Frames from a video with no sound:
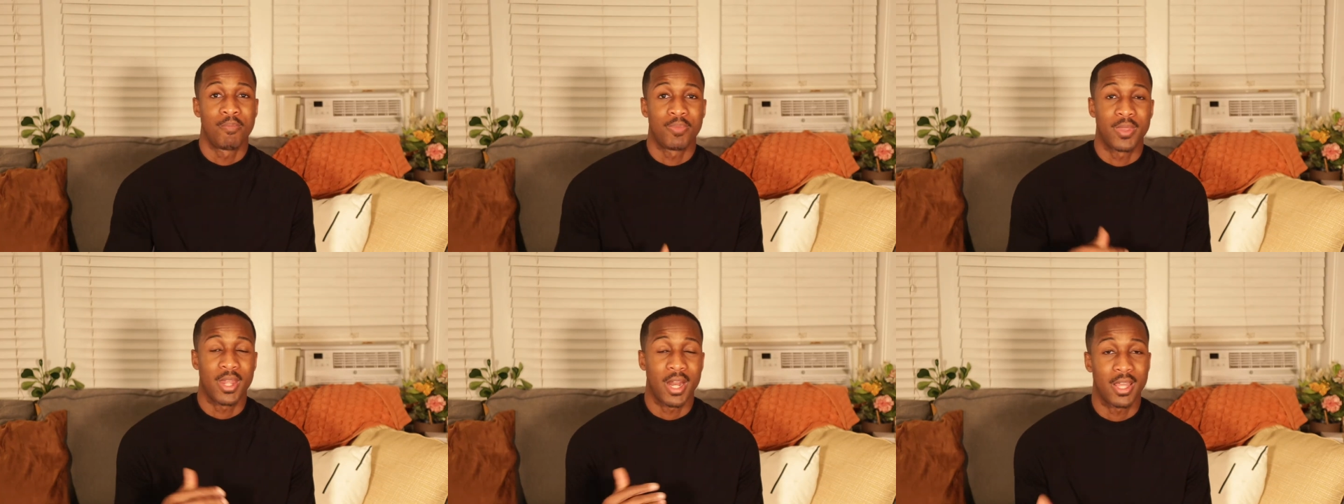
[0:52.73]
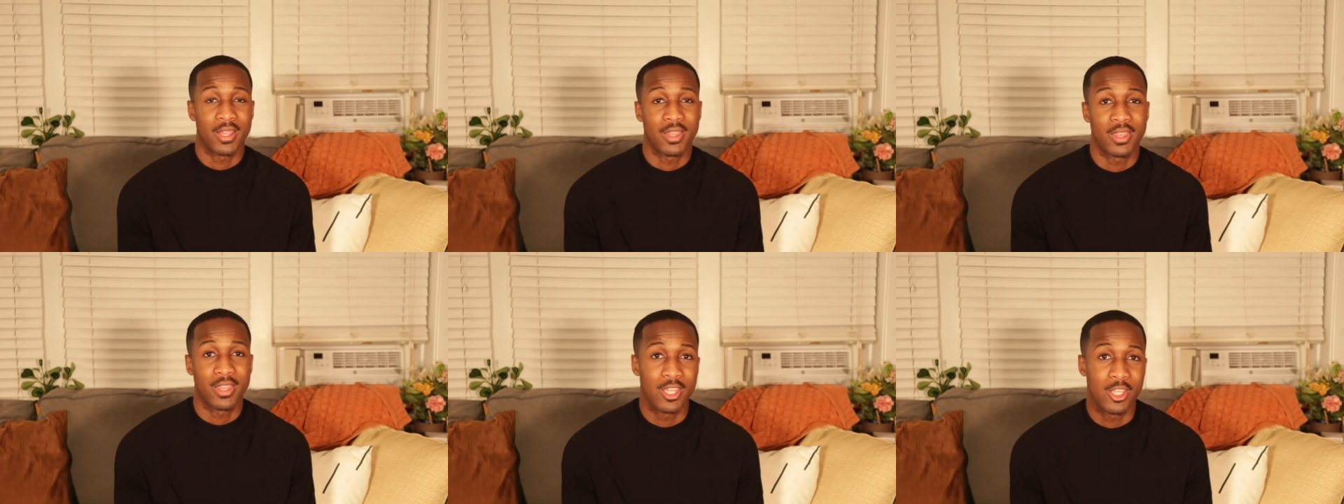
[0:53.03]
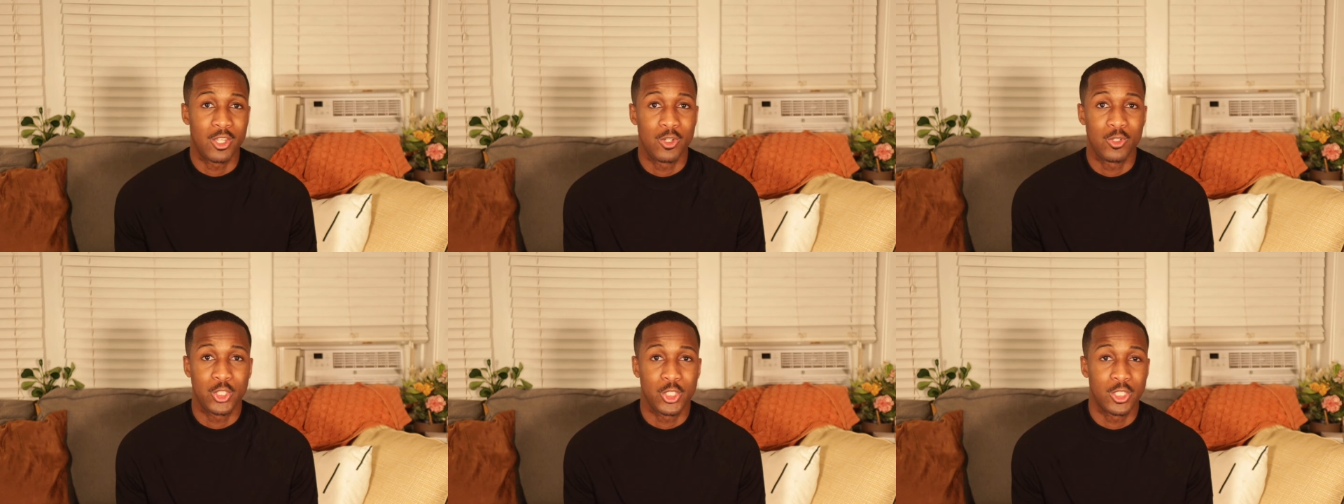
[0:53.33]
that I
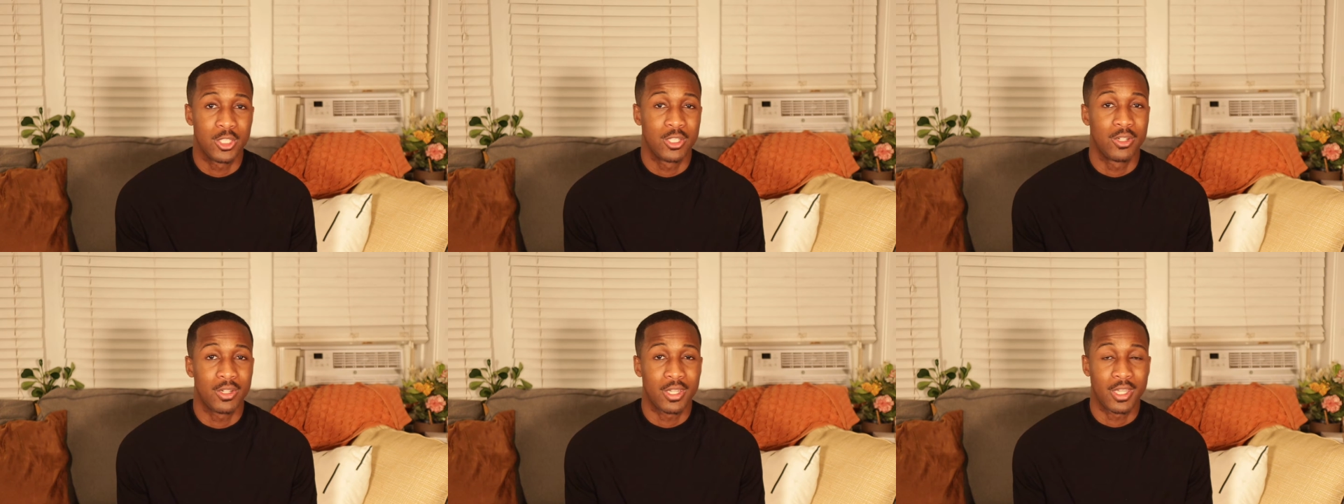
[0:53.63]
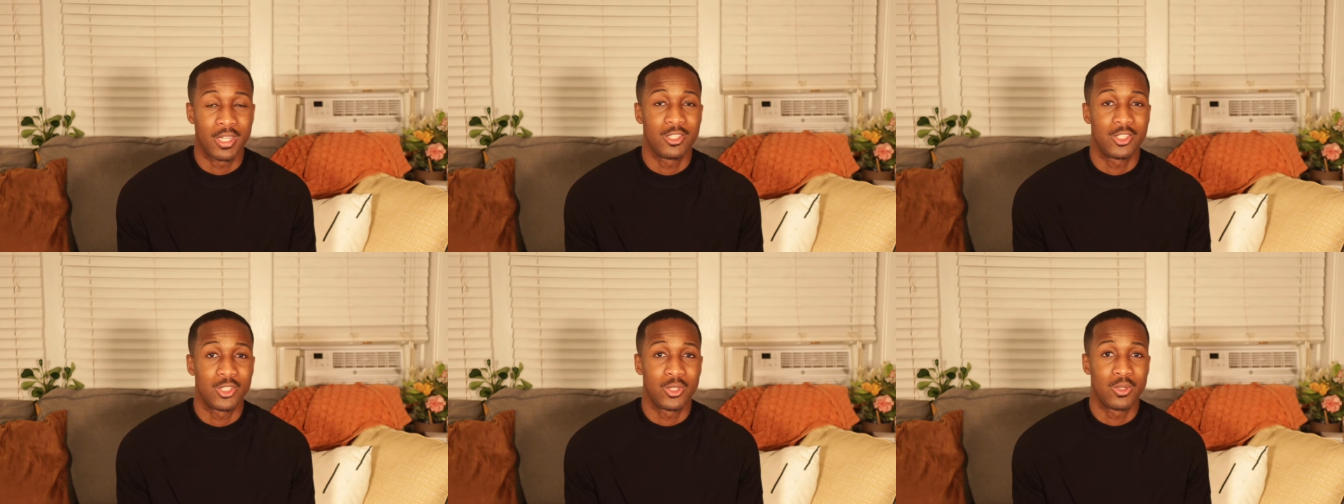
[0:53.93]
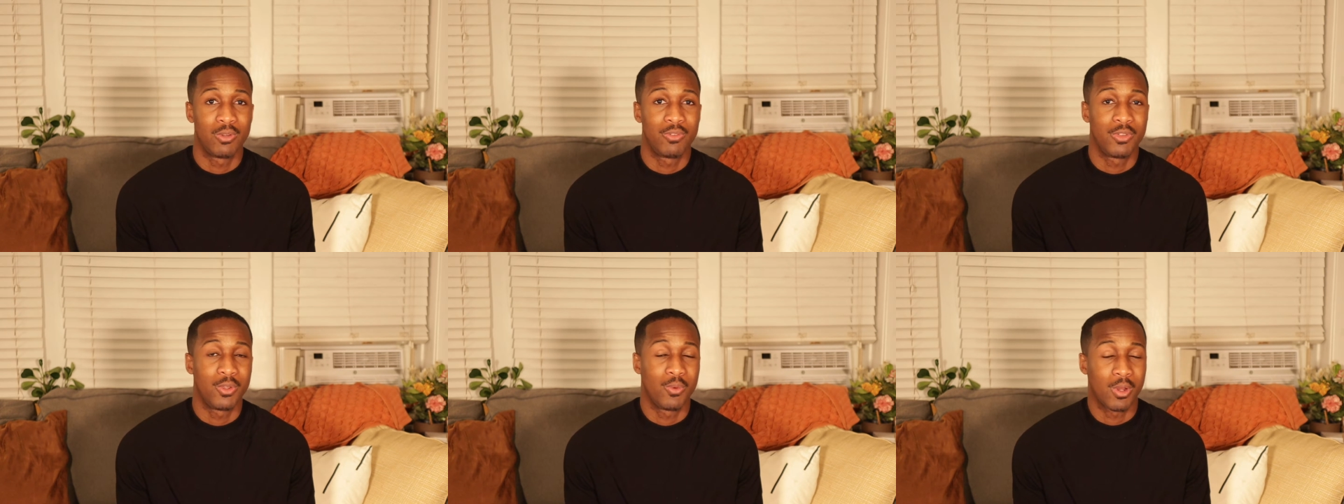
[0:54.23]
think you should look
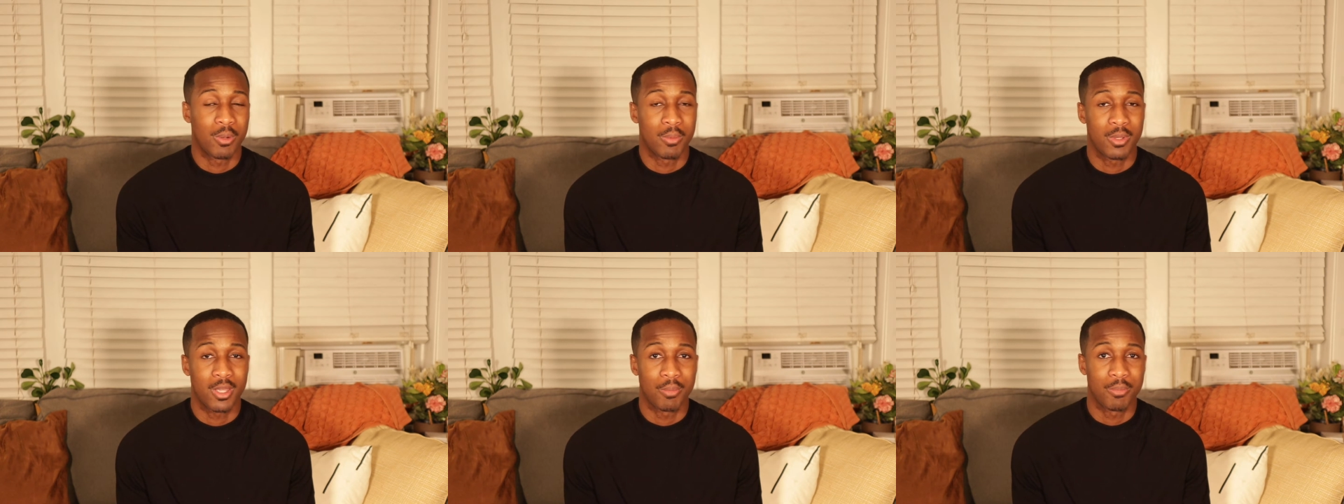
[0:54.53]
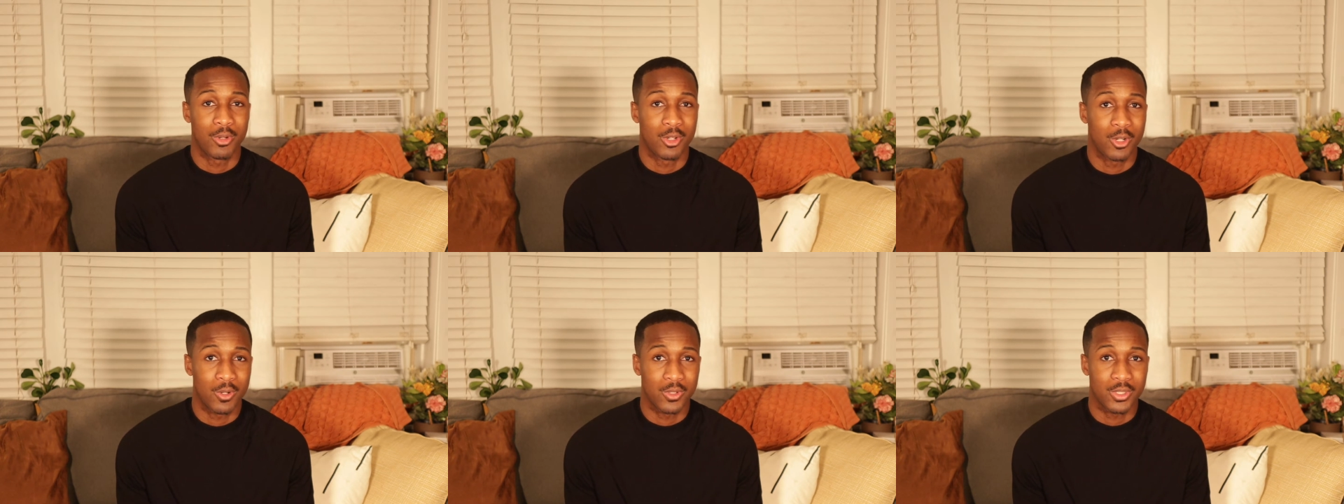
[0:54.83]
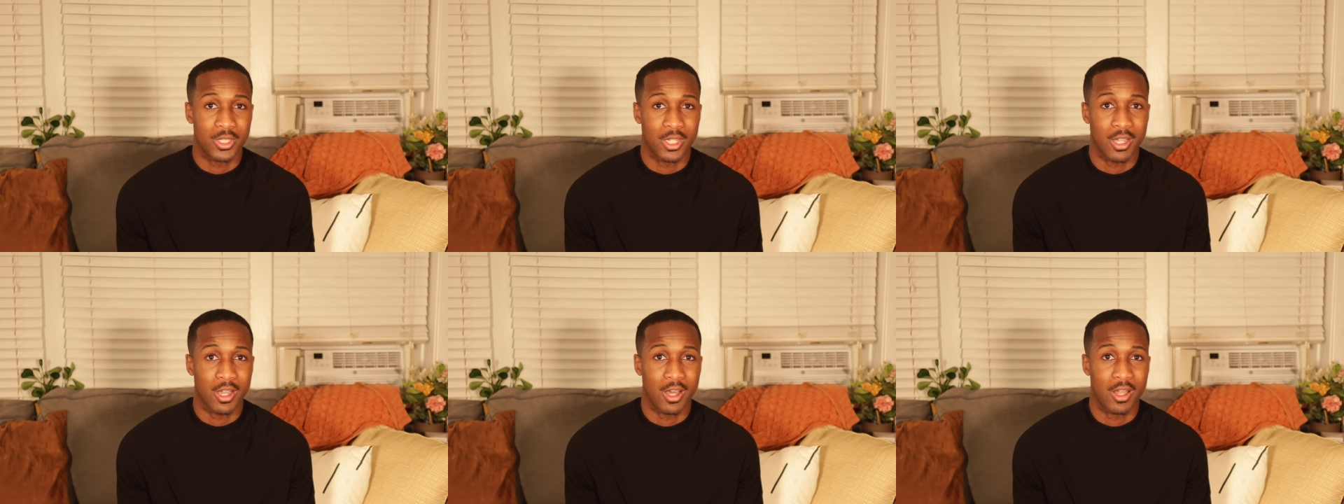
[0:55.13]
into if you want to become a
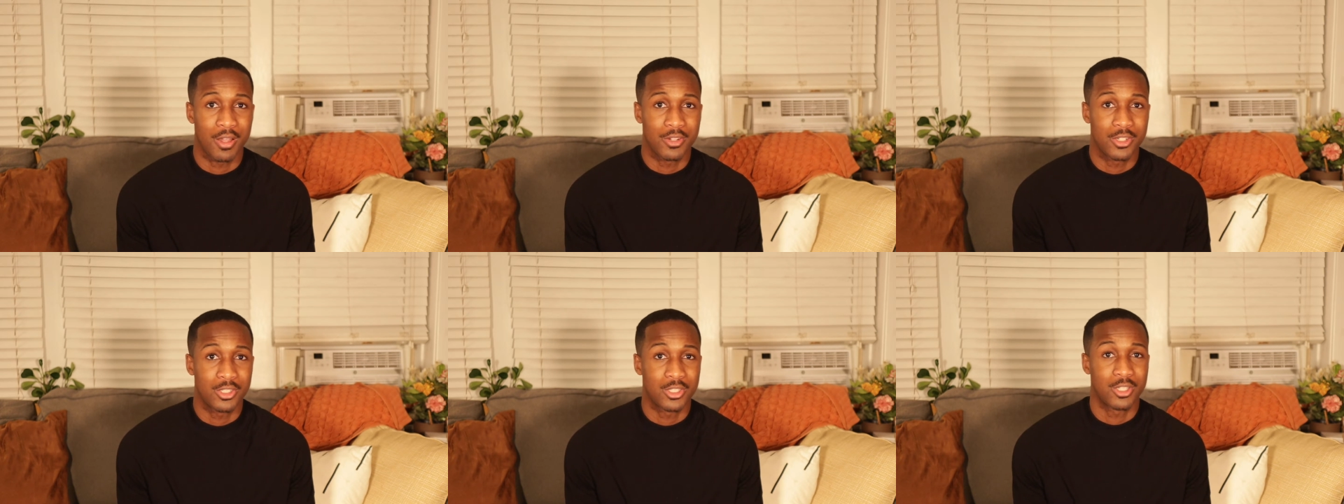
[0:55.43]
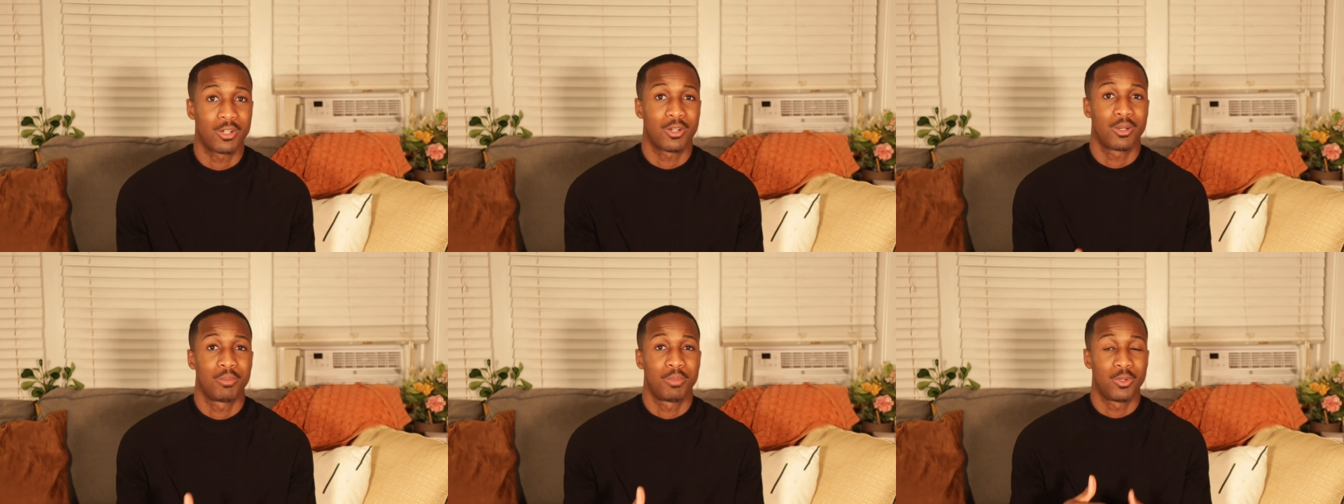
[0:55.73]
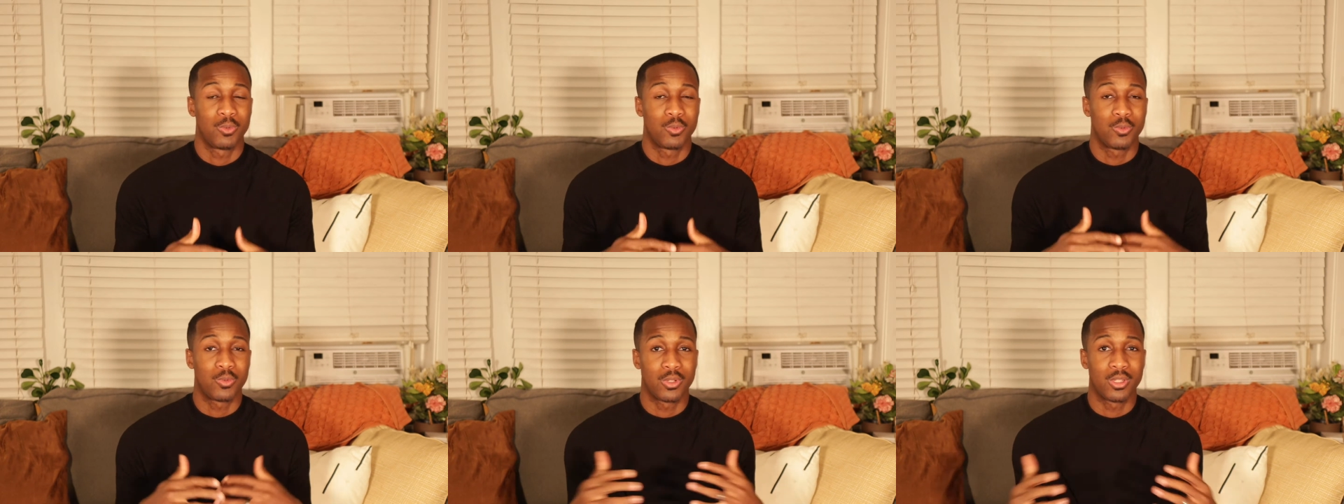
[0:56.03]
neuropsychologist that are going
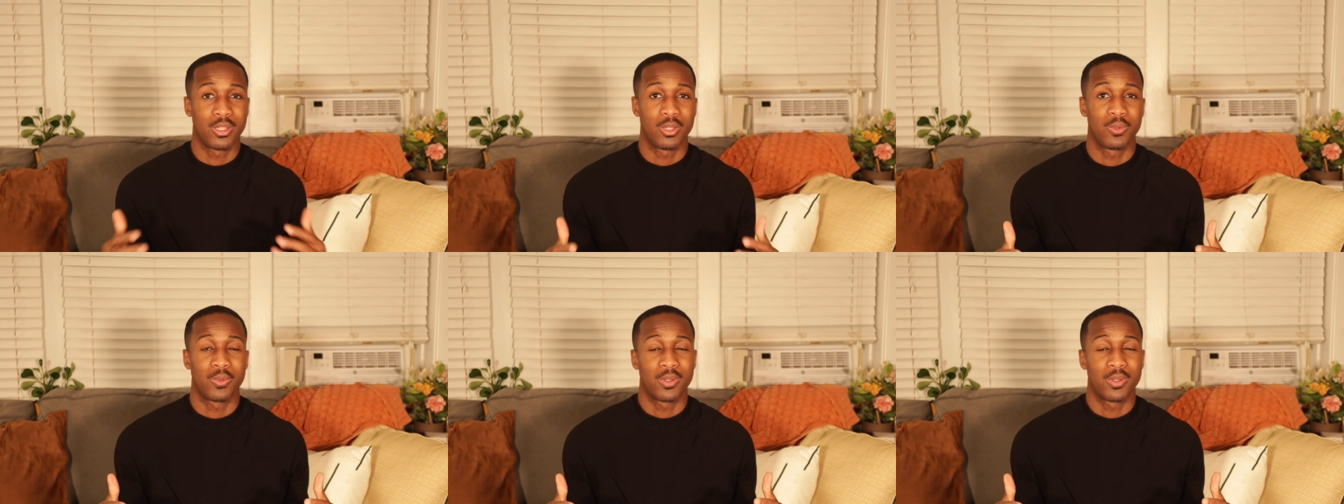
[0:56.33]
to be really,